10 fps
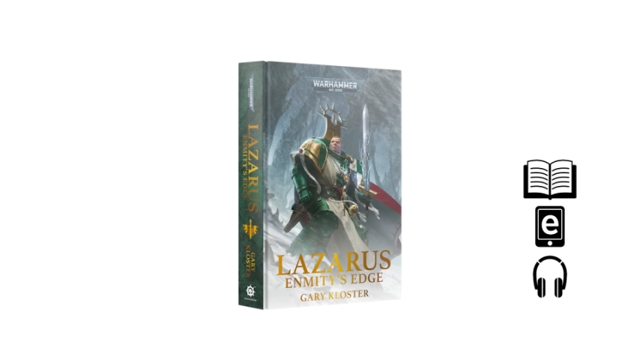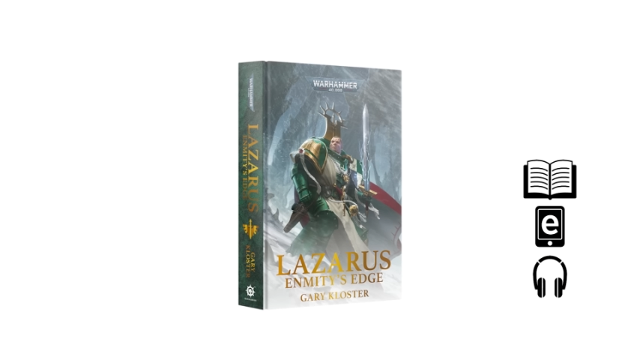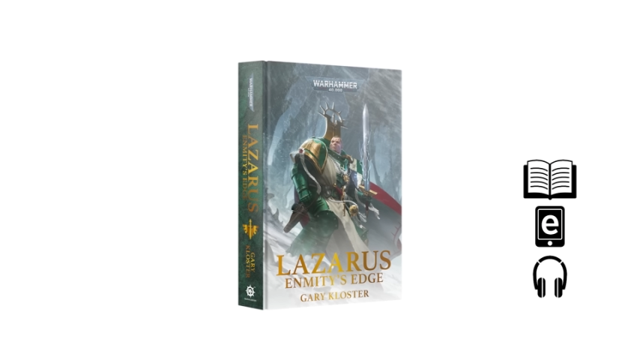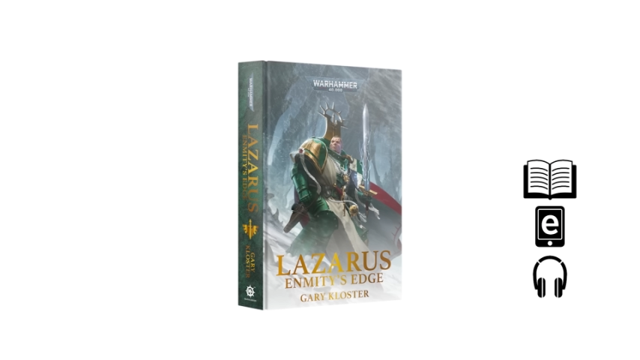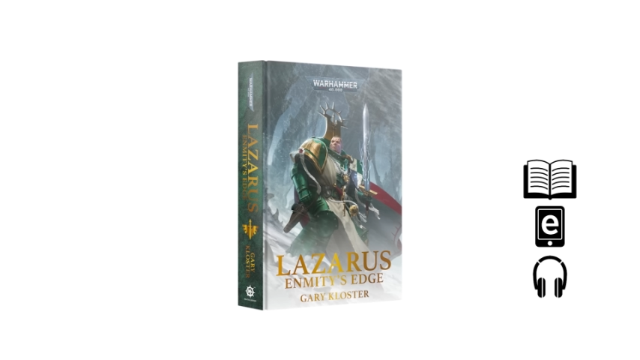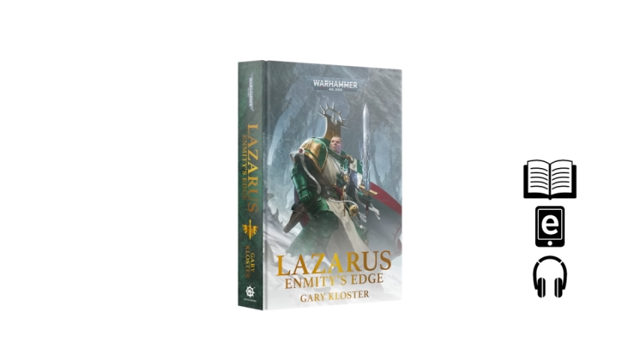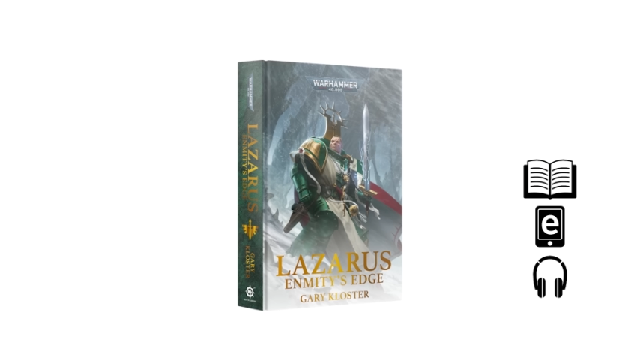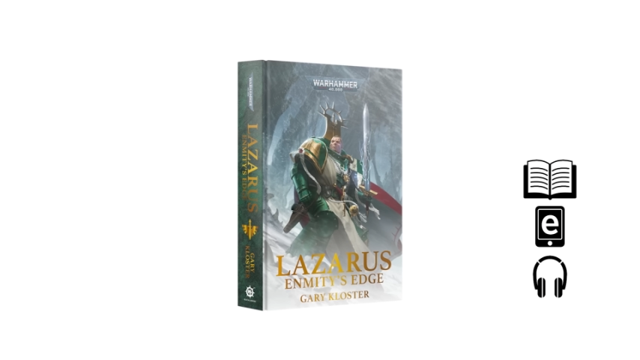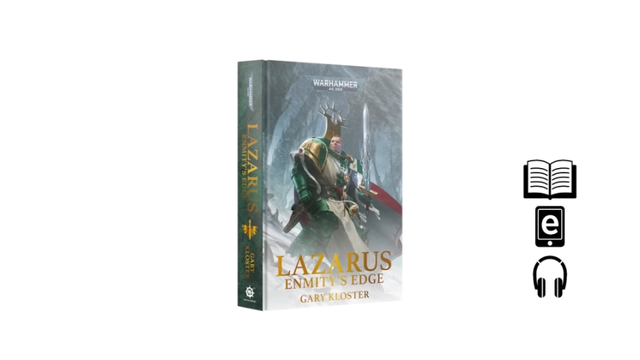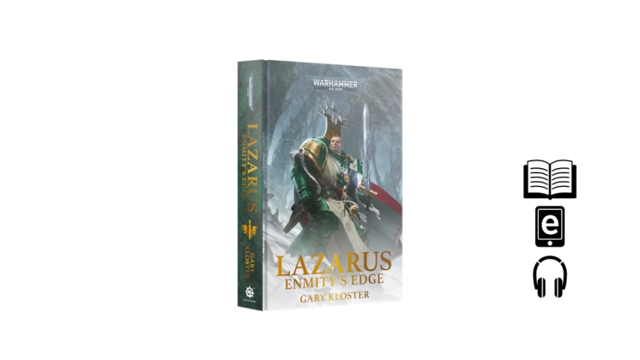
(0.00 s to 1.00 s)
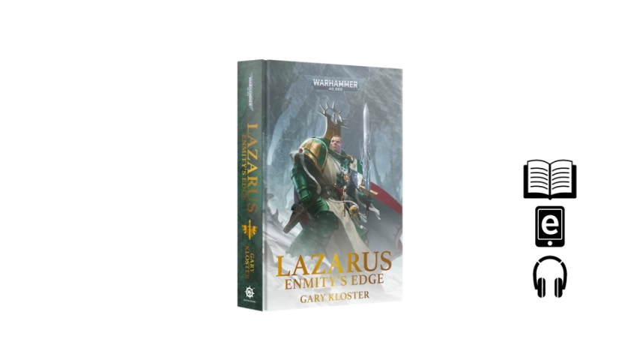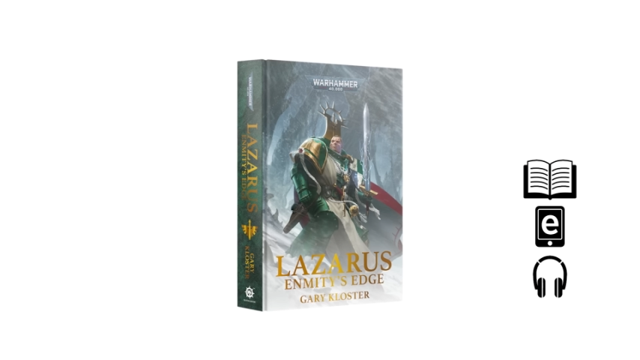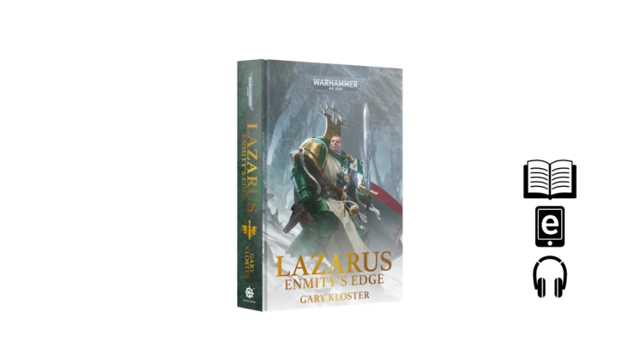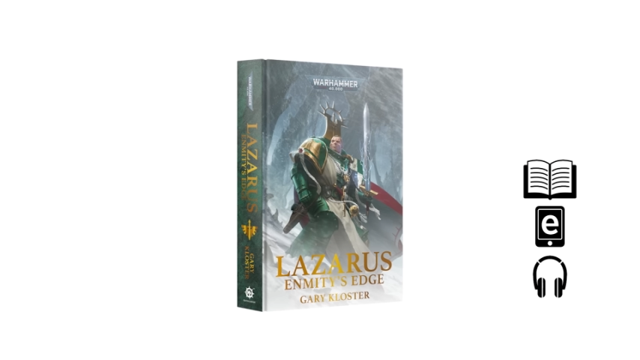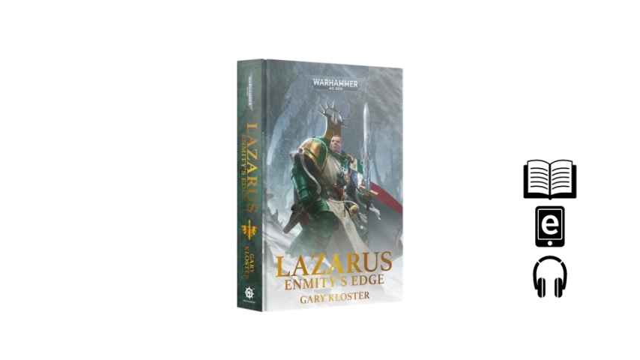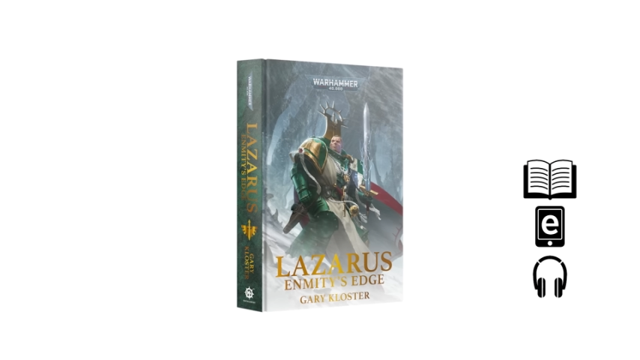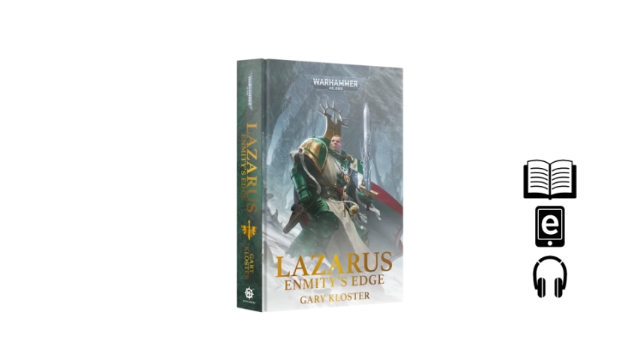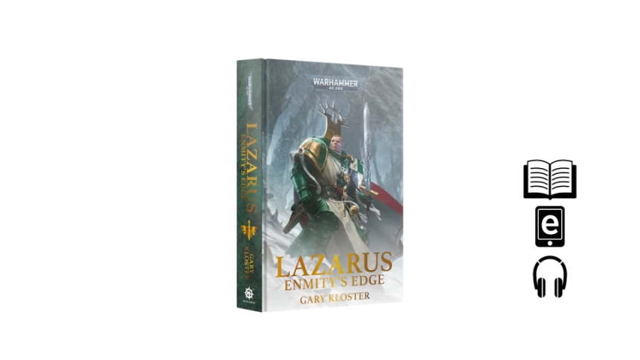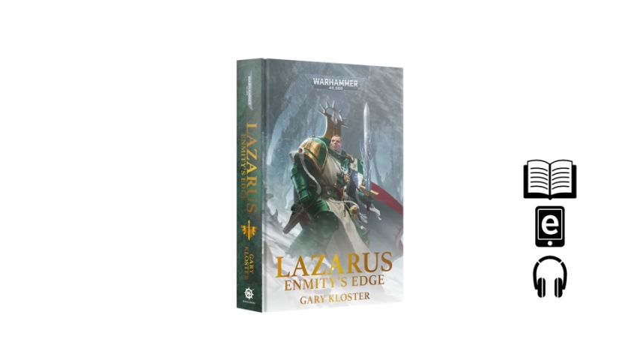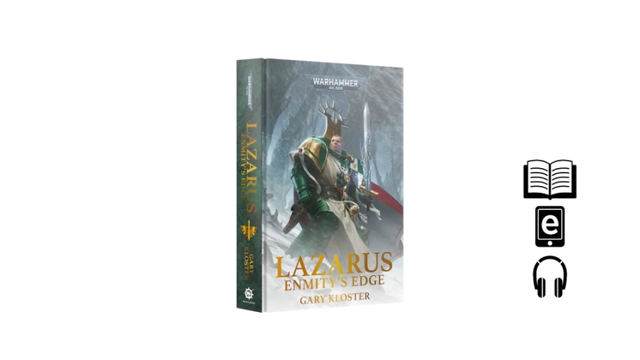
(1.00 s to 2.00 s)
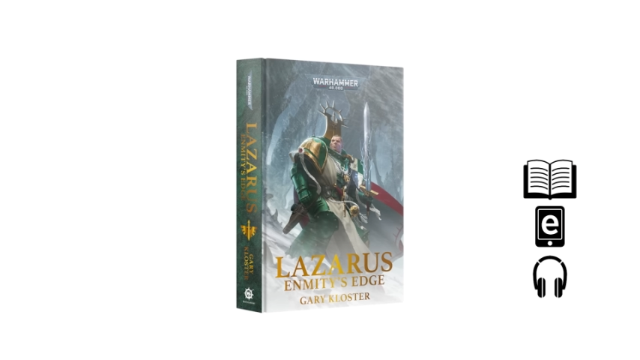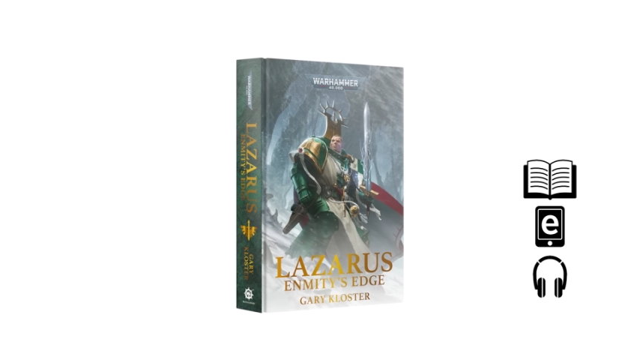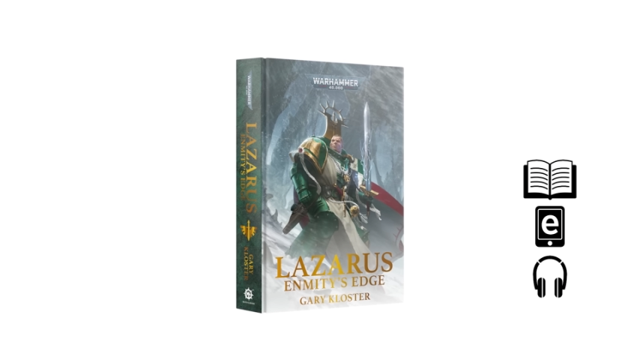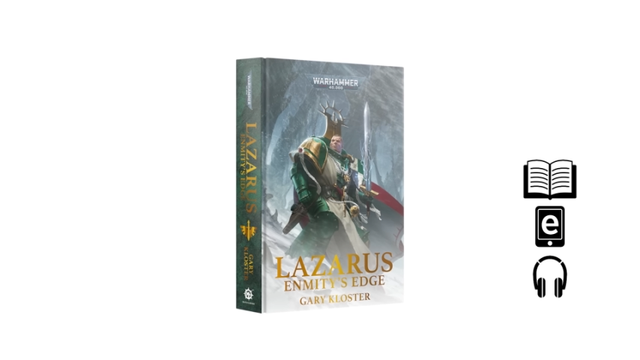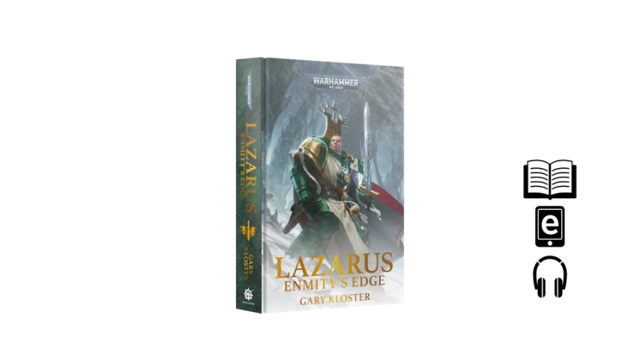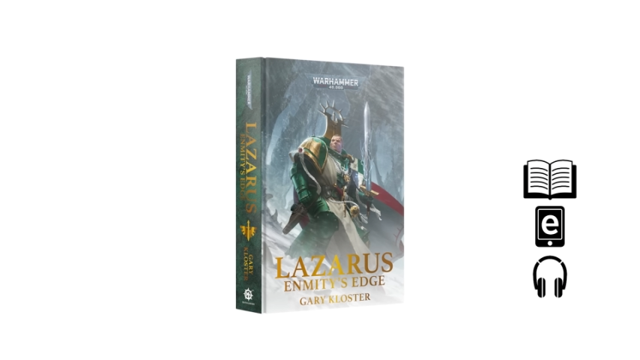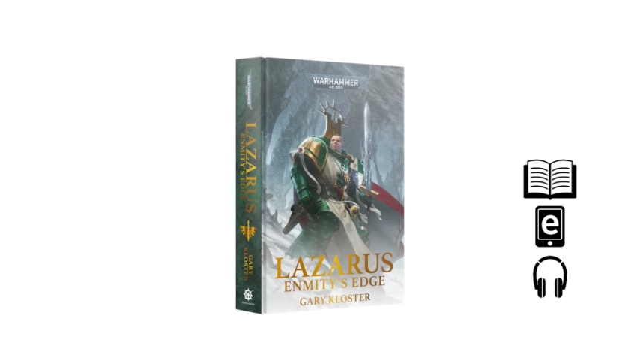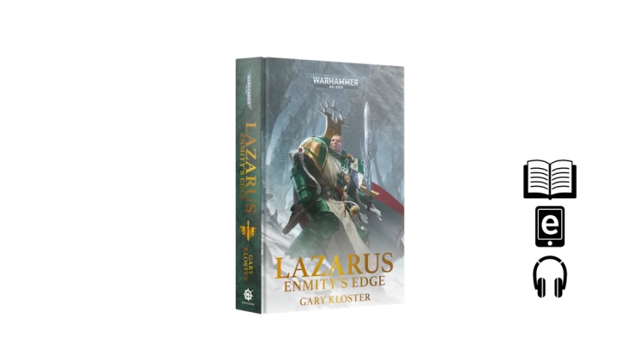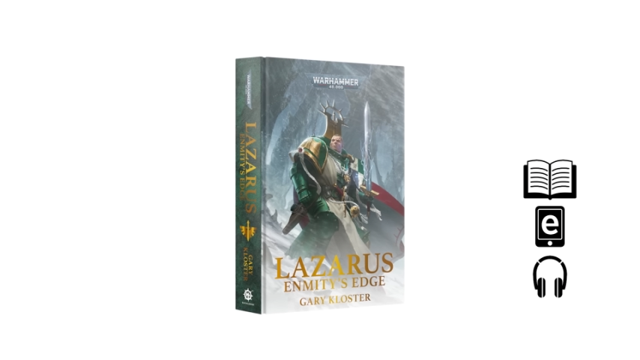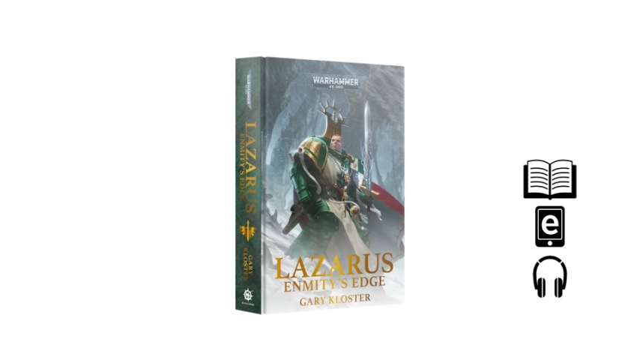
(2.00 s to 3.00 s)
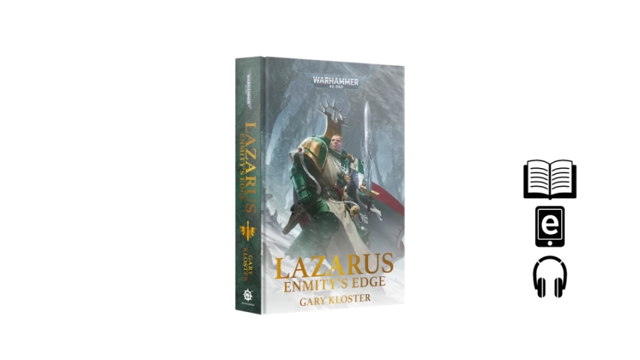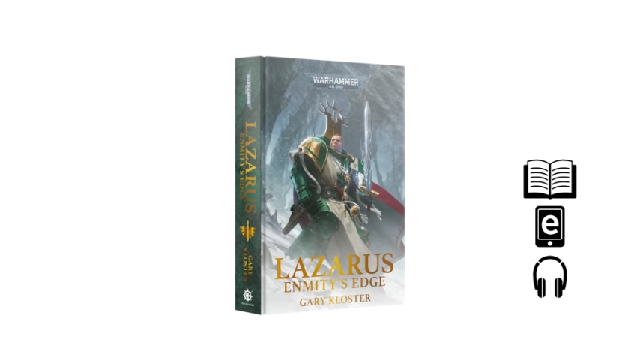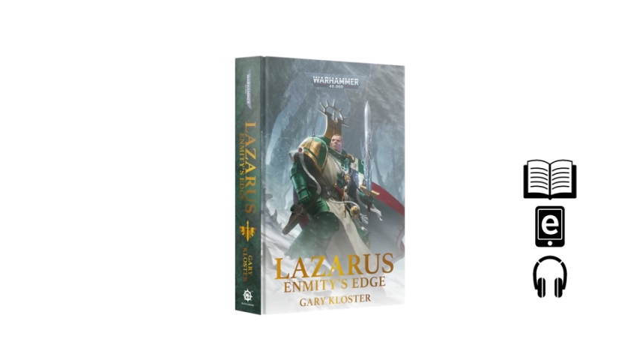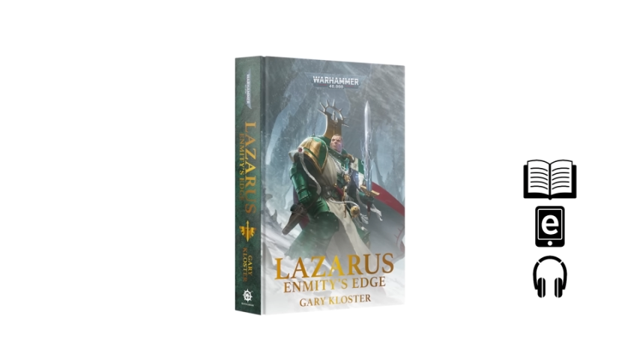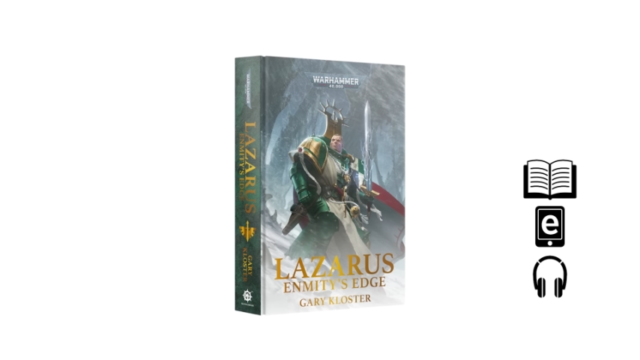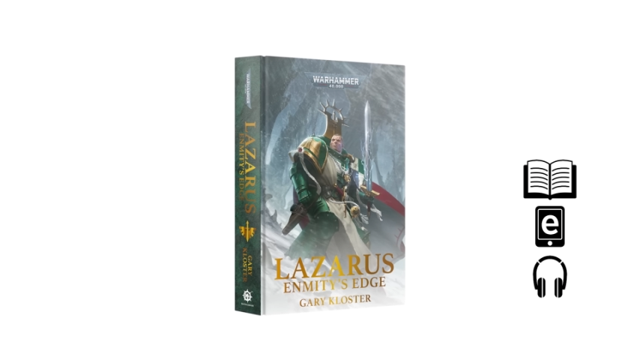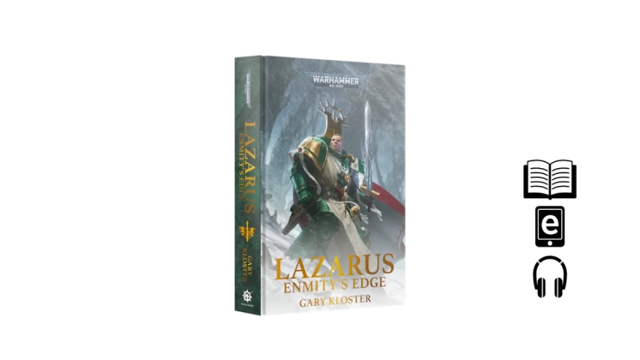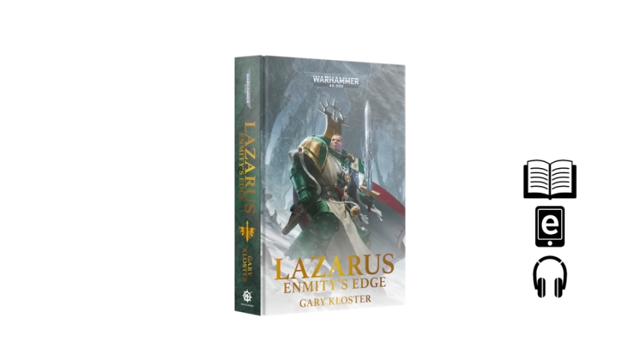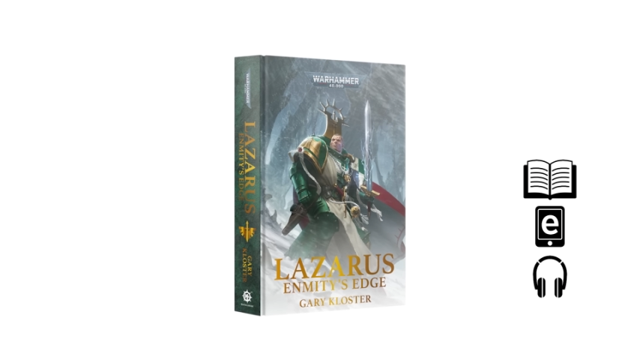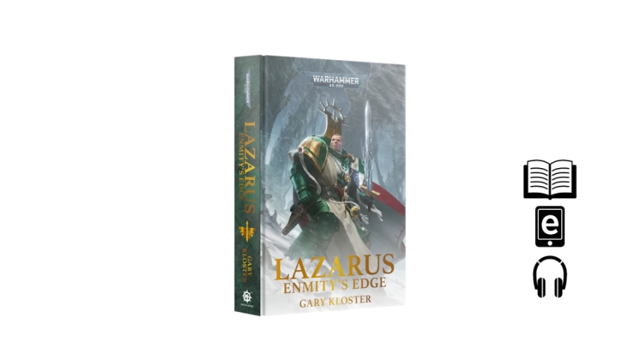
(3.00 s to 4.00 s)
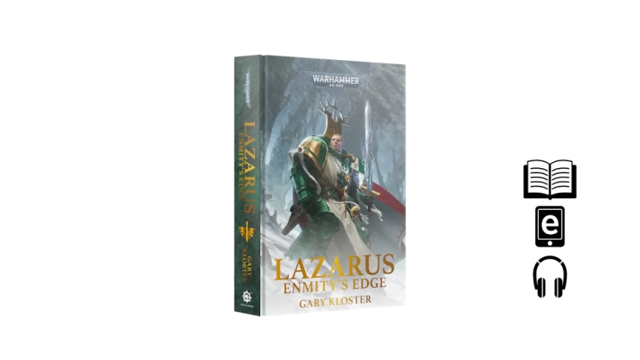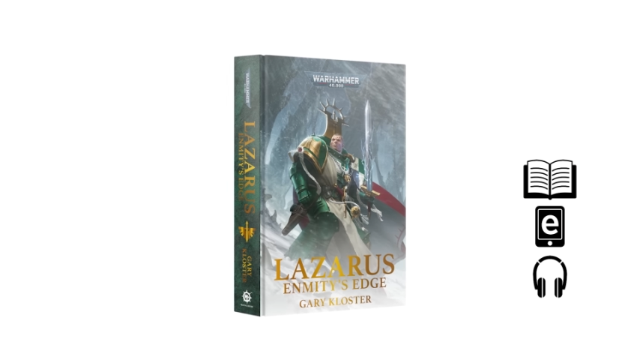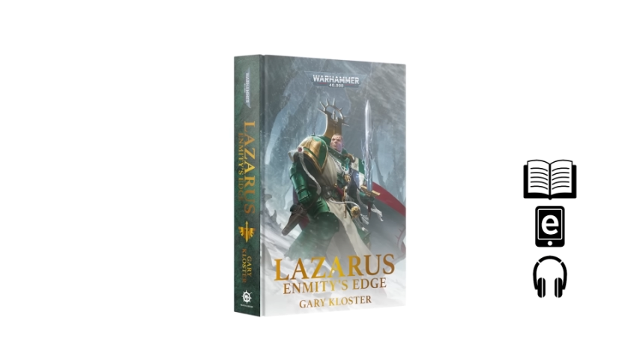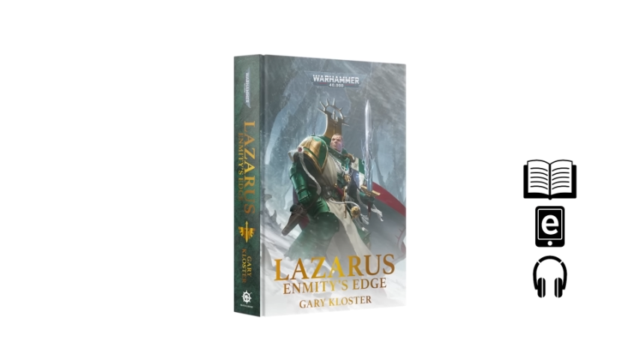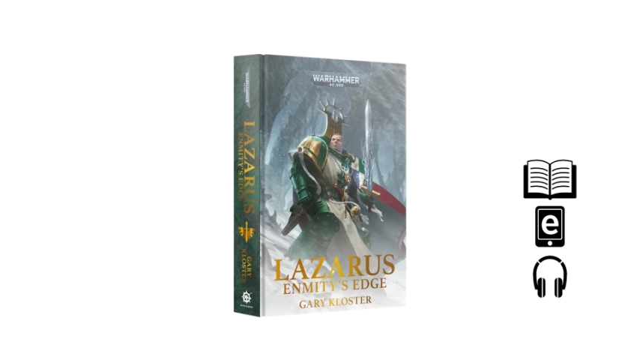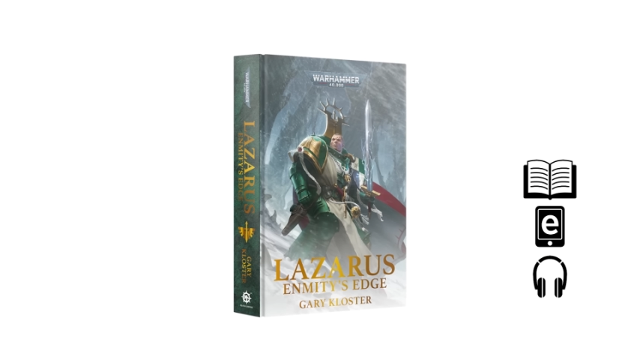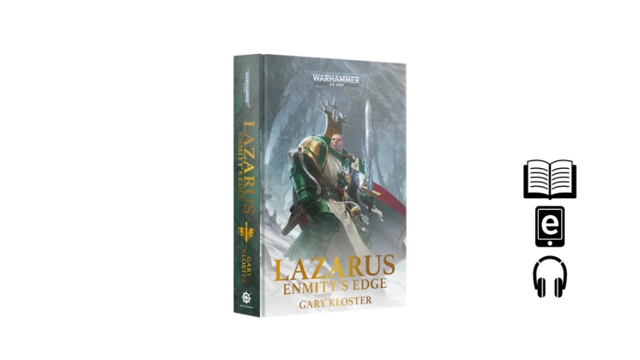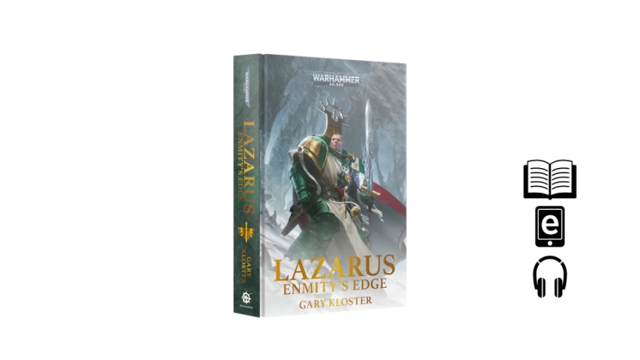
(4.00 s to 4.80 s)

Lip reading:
No face is visible, so there are no lips to read.